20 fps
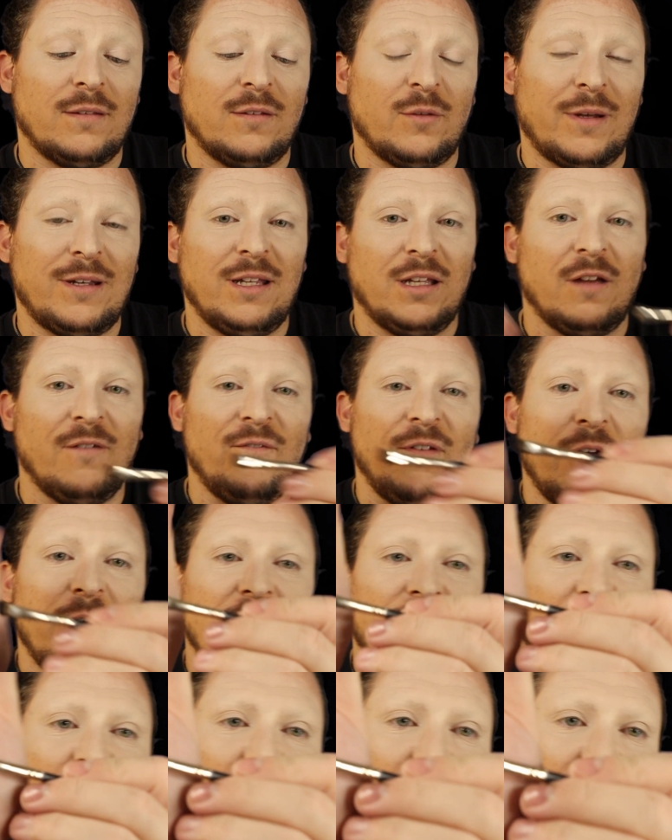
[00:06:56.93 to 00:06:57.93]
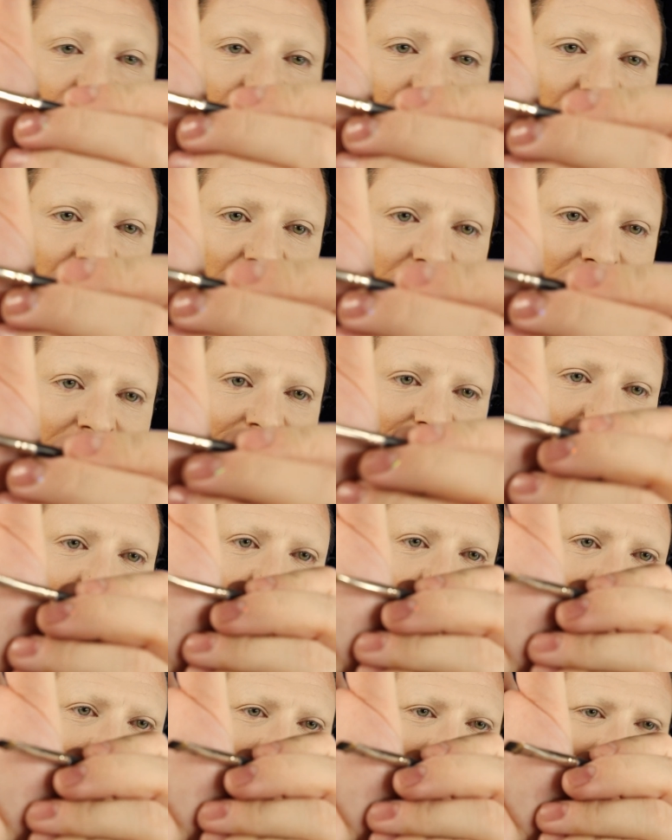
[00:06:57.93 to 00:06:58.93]
So I take a very, very, very,
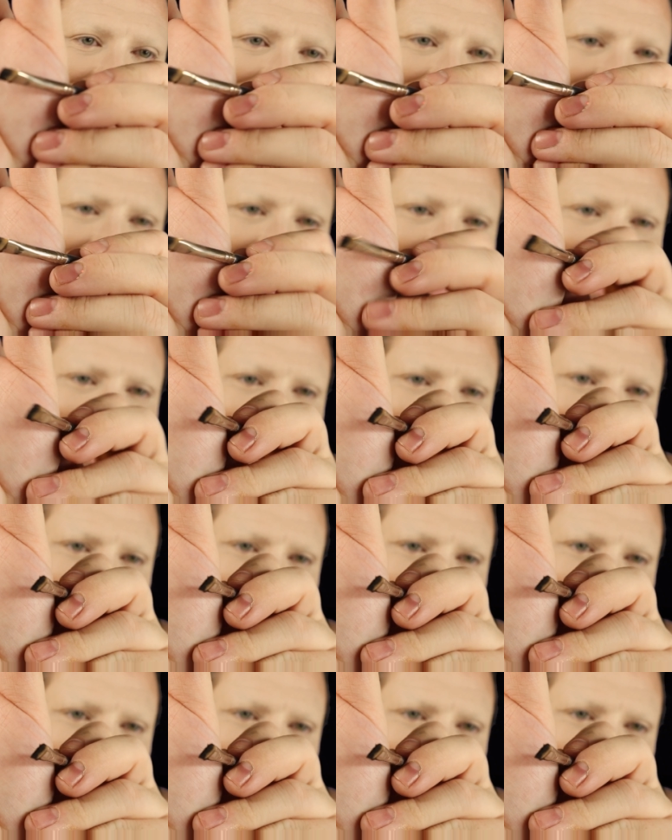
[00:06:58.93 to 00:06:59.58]
very teeny